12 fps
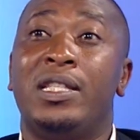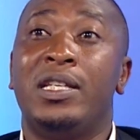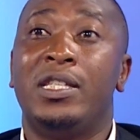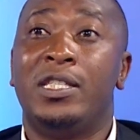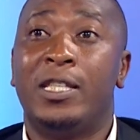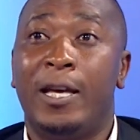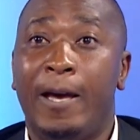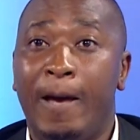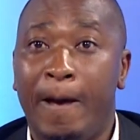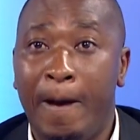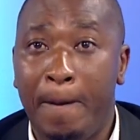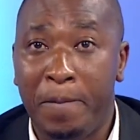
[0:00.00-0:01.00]
this
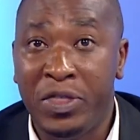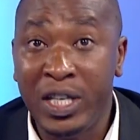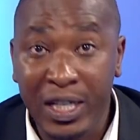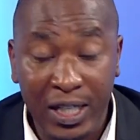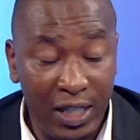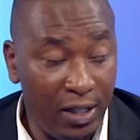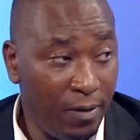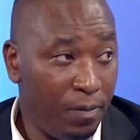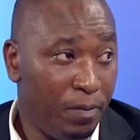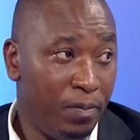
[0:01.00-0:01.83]
thinking